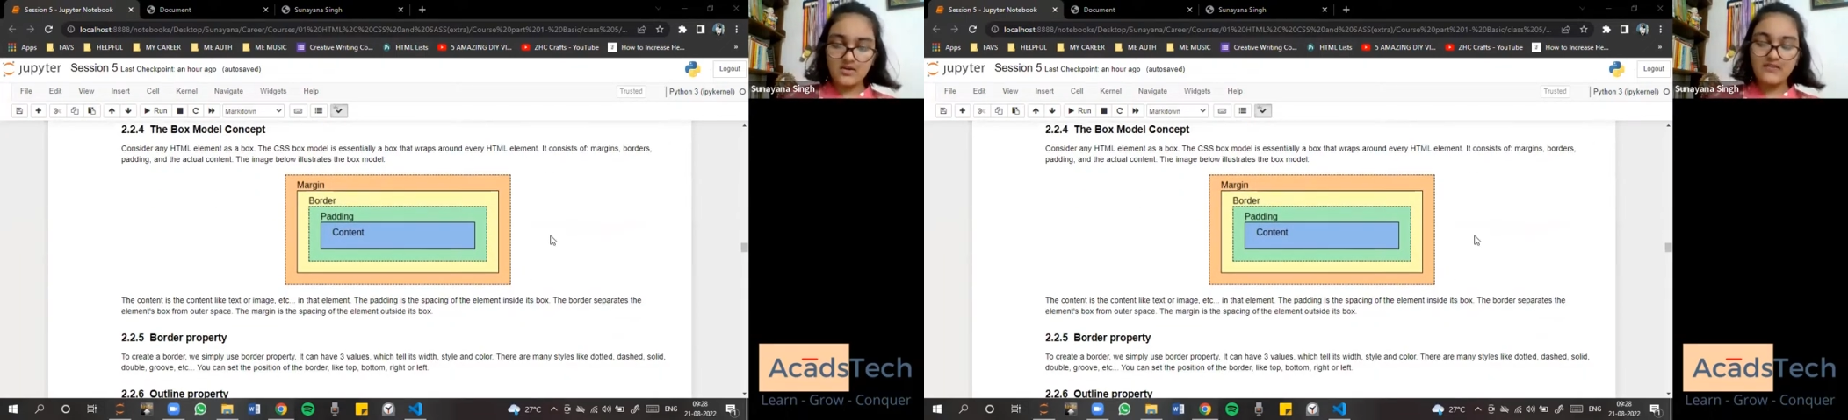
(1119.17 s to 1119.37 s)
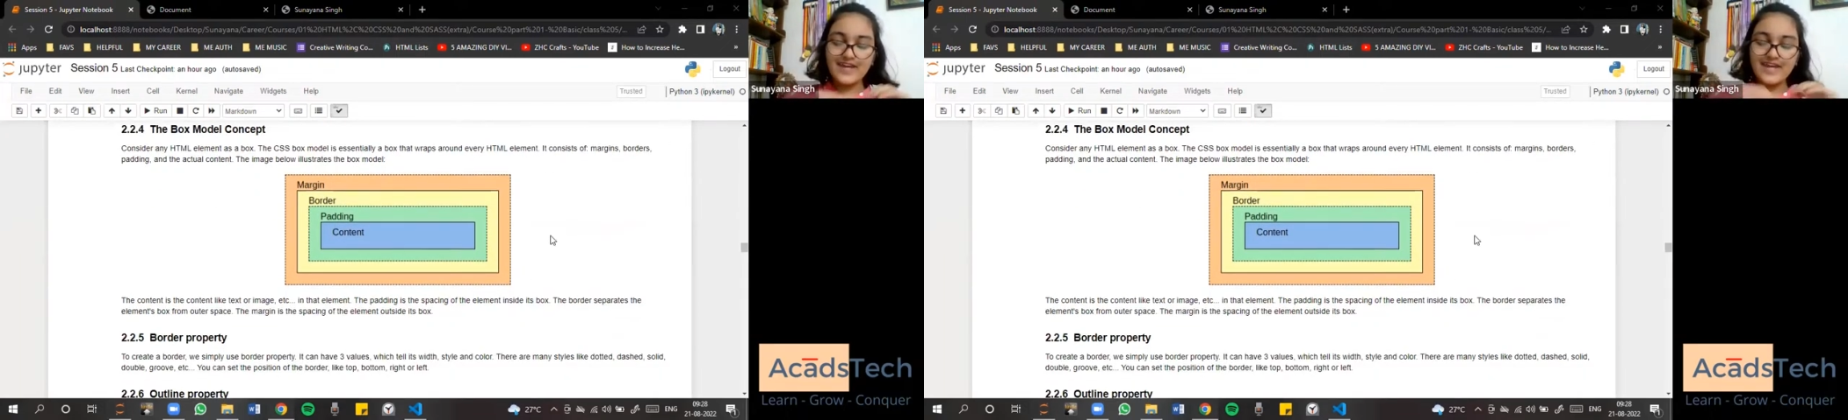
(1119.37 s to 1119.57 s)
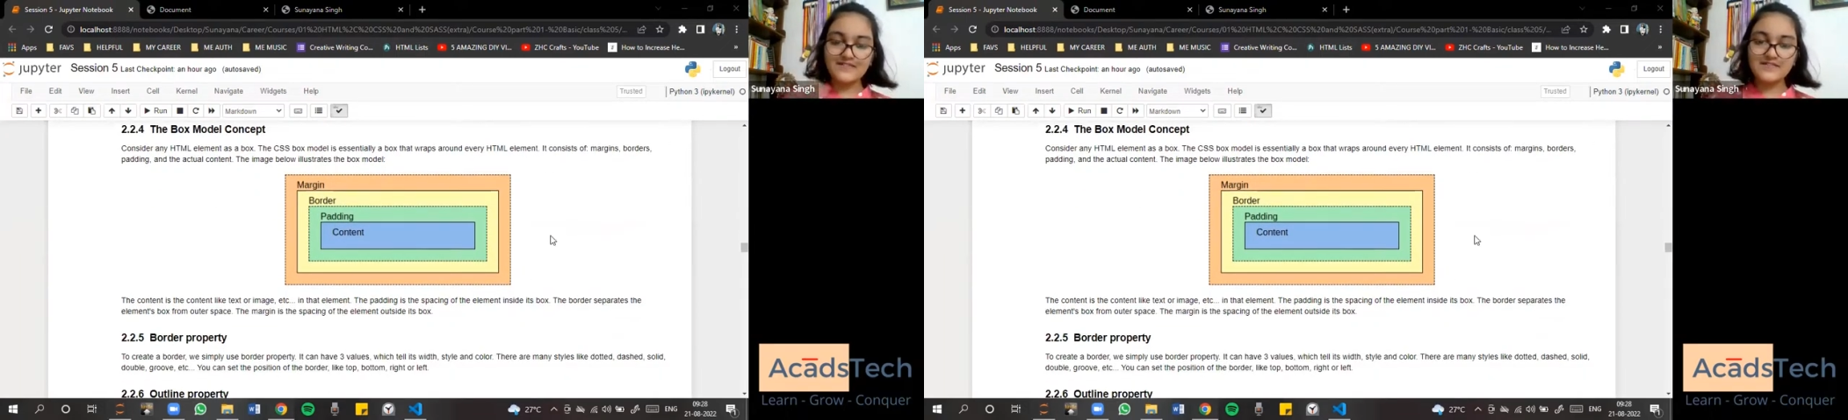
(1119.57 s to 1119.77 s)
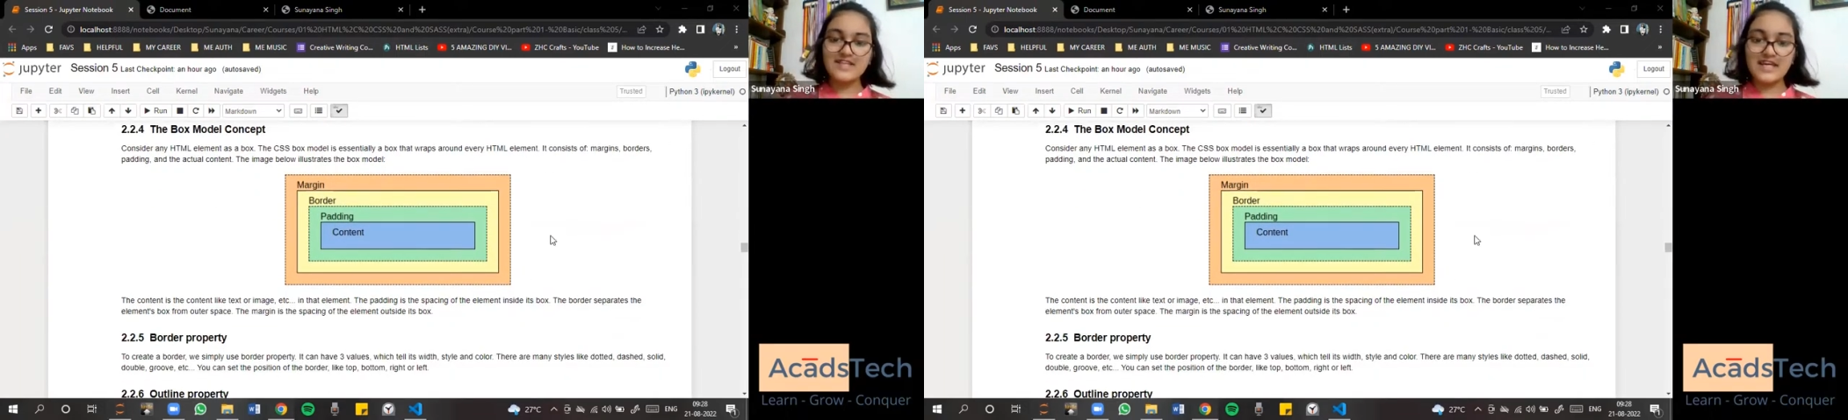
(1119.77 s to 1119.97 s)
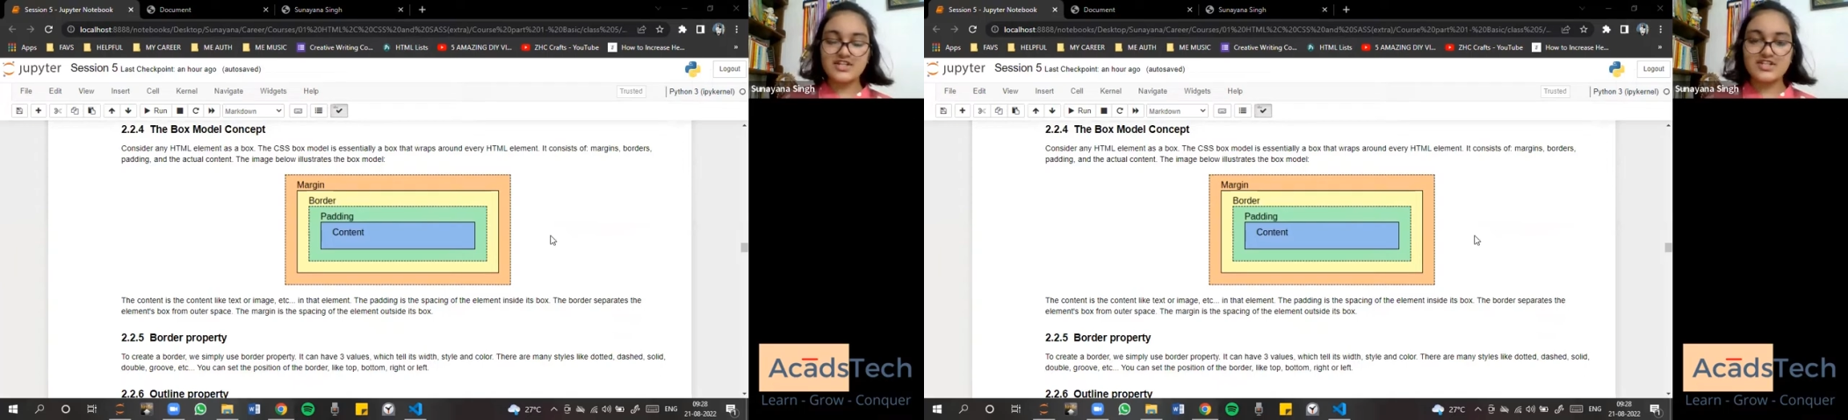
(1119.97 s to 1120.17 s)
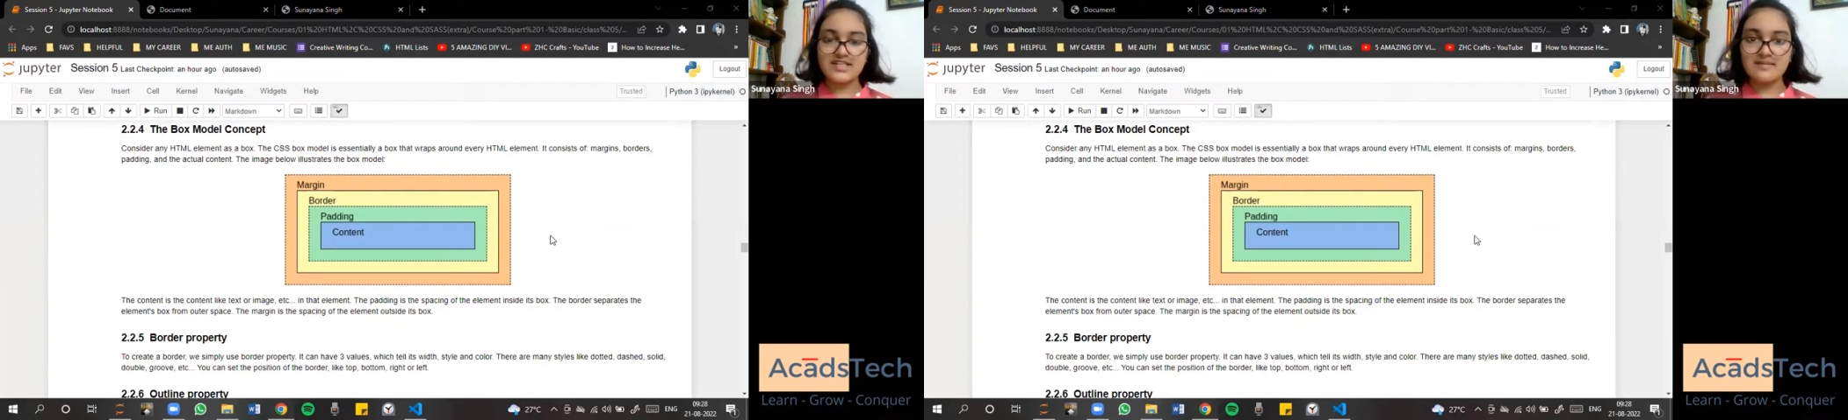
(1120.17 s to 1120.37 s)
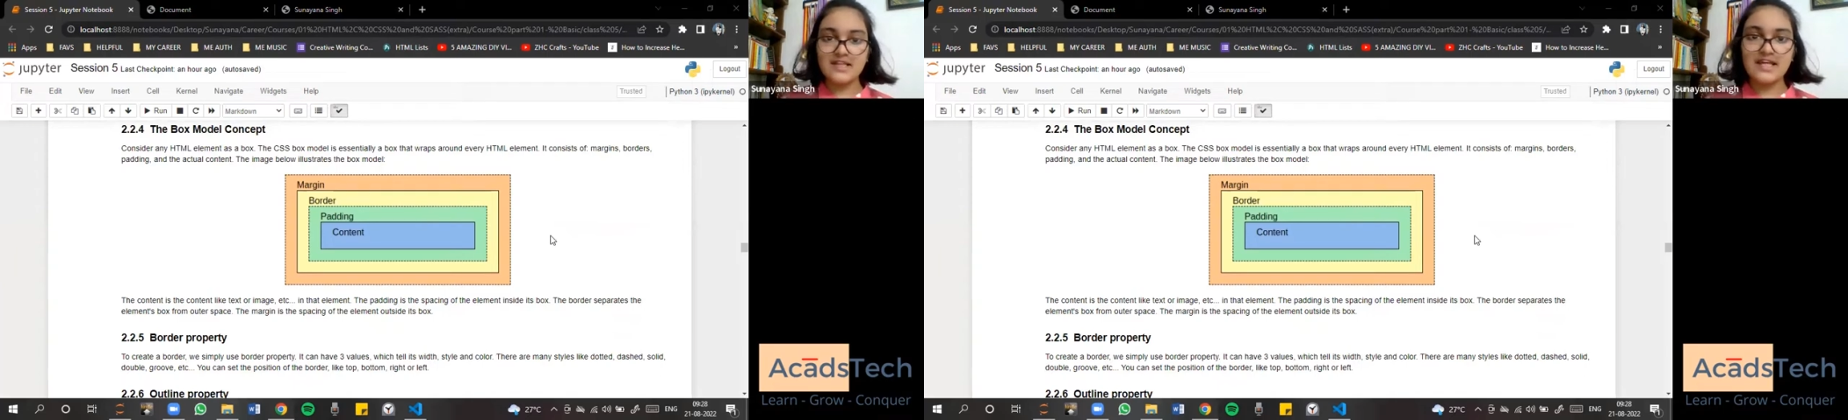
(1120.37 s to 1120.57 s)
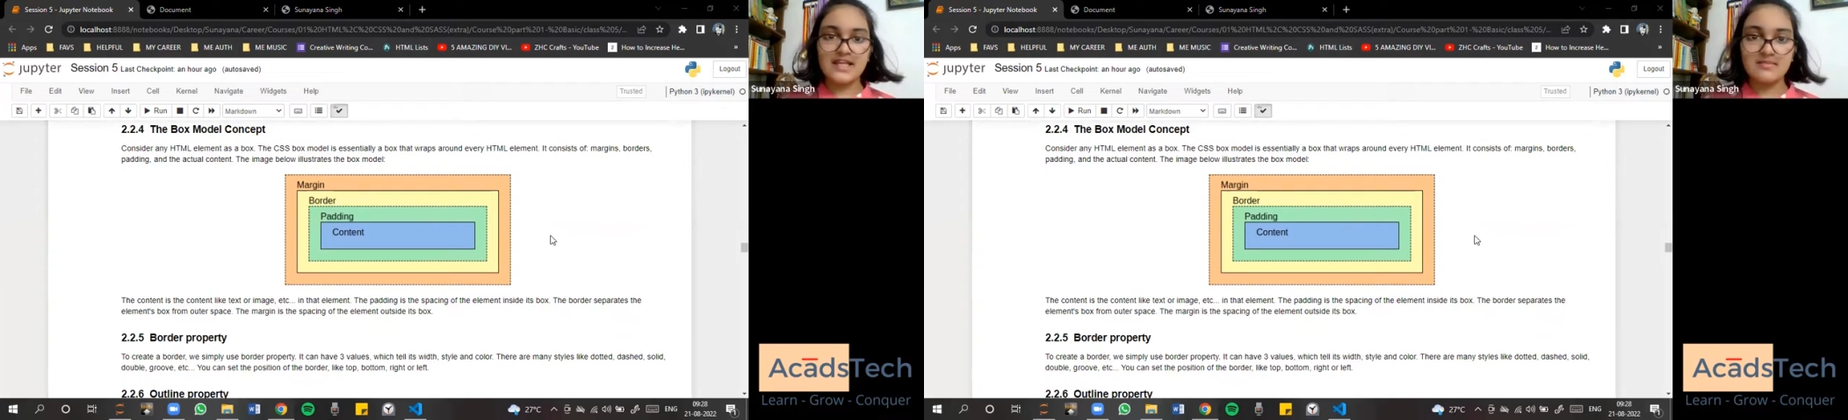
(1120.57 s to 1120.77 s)
of every
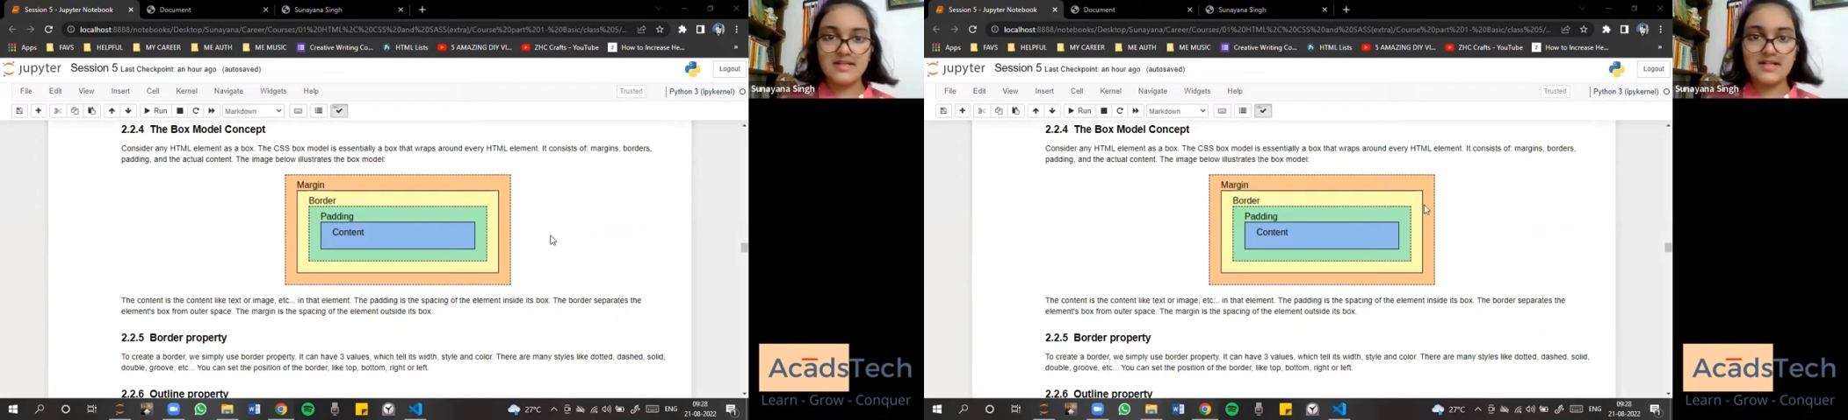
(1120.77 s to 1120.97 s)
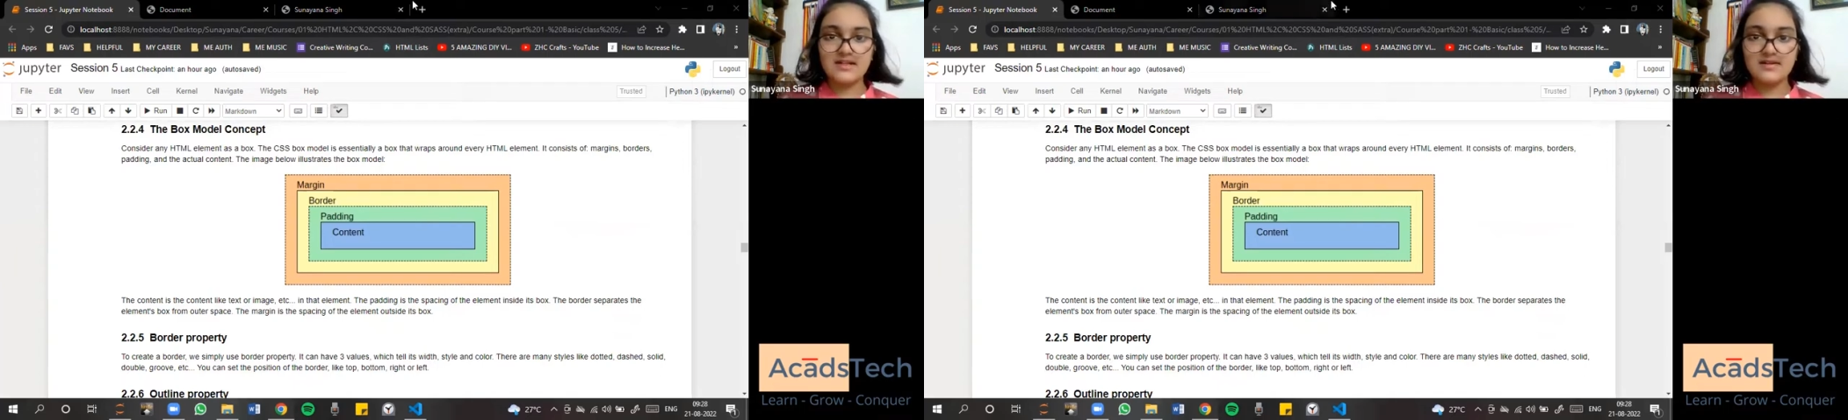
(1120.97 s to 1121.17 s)
HTML element.